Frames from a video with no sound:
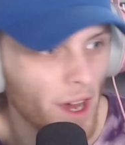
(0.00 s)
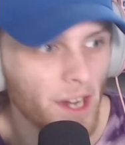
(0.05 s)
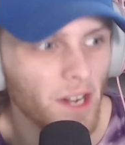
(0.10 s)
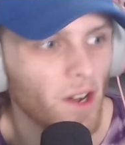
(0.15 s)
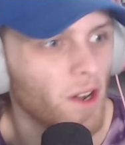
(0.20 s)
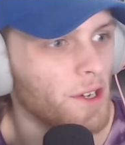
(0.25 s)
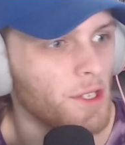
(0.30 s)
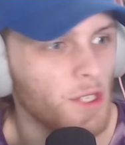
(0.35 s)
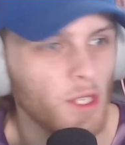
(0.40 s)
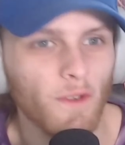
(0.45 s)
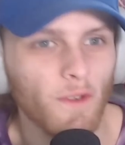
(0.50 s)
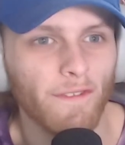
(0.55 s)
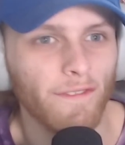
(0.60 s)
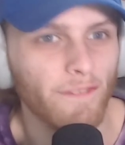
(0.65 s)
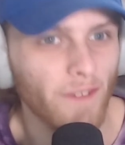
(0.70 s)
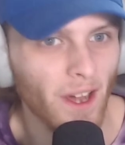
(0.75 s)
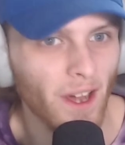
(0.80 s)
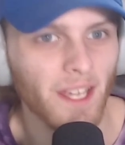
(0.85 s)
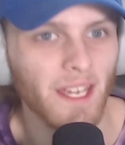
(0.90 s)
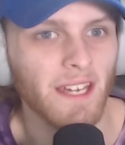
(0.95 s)
are you
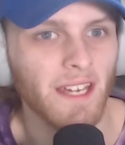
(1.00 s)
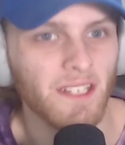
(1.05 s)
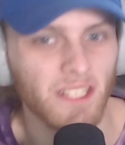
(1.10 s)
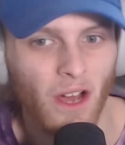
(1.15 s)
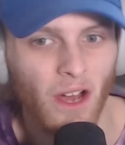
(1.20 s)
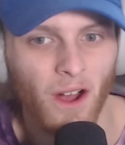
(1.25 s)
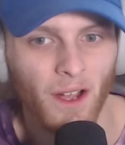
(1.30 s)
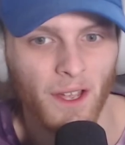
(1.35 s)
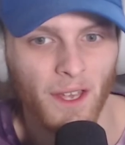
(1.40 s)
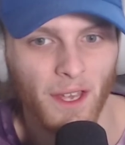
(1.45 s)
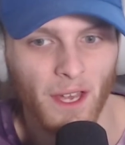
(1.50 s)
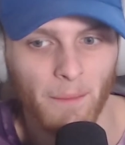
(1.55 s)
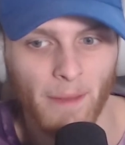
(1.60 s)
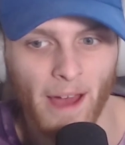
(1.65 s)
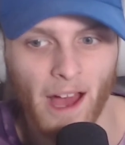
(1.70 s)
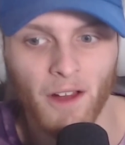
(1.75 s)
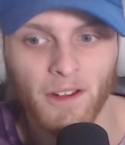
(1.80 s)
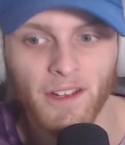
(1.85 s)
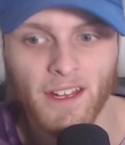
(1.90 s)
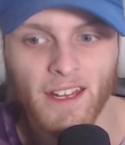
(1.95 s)
fucking talking
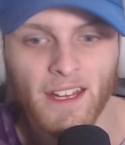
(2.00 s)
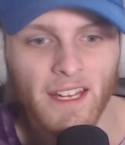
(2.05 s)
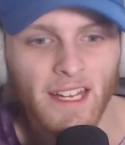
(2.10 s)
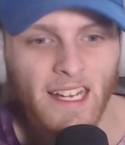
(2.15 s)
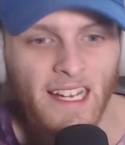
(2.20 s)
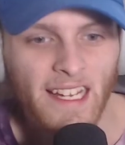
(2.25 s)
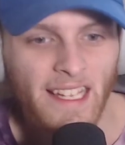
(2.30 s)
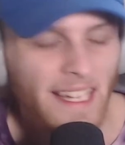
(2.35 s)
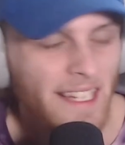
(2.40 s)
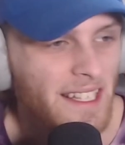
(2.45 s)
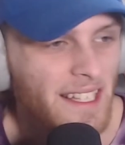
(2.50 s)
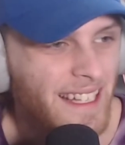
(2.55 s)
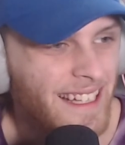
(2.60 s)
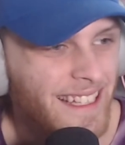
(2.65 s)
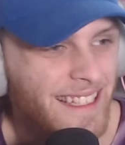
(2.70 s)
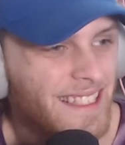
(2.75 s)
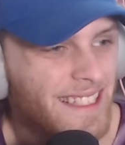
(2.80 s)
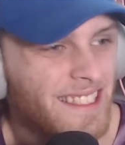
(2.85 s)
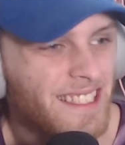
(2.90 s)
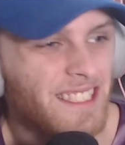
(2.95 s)
about? It,
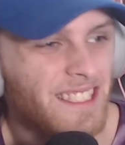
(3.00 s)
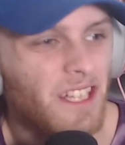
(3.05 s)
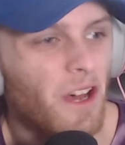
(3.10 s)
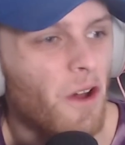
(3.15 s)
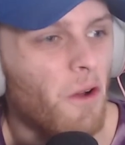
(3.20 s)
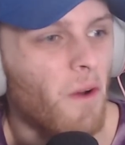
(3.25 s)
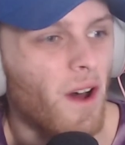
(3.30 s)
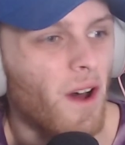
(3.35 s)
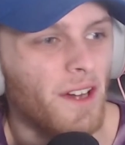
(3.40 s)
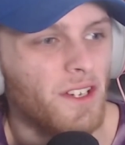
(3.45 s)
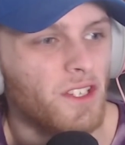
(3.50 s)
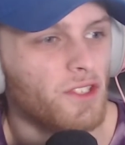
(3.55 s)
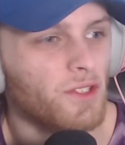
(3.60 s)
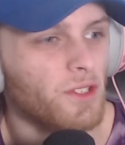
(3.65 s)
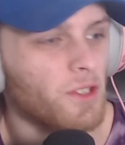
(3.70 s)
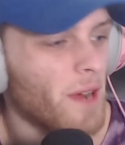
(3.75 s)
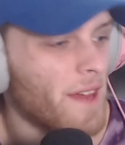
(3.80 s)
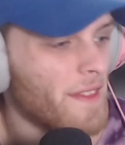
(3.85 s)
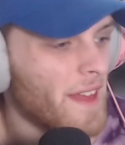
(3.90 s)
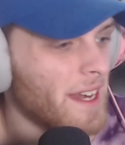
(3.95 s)
it's so
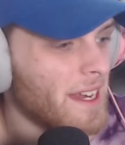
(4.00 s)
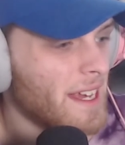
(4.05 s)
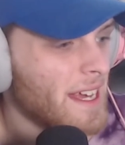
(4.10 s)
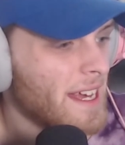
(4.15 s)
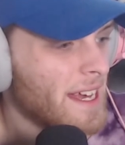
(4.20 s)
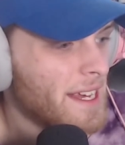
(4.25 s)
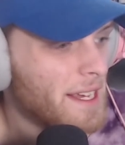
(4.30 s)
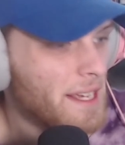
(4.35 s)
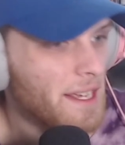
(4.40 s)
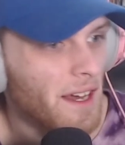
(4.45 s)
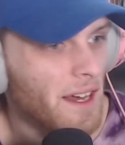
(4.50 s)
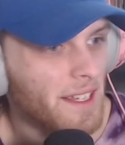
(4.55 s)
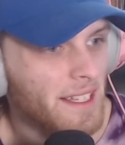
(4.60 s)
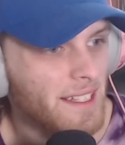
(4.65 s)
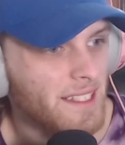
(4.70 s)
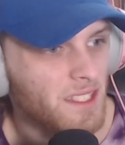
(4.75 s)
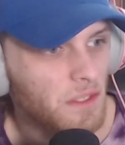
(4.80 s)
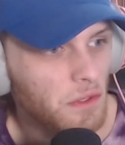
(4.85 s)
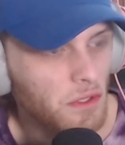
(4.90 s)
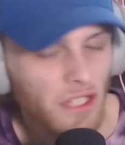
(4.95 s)
untrue. And then he
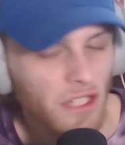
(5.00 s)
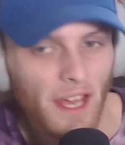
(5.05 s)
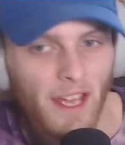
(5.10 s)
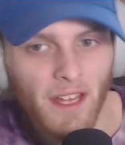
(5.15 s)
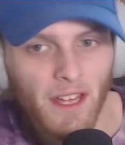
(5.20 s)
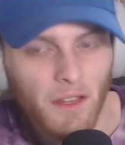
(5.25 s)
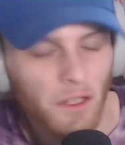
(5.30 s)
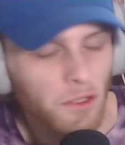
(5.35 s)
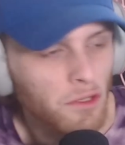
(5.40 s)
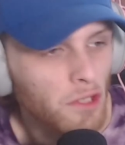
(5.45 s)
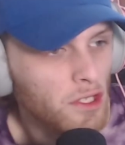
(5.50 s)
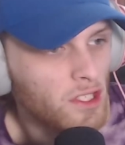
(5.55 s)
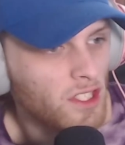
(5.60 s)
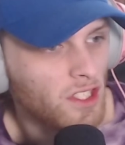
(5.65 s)
he's saying it's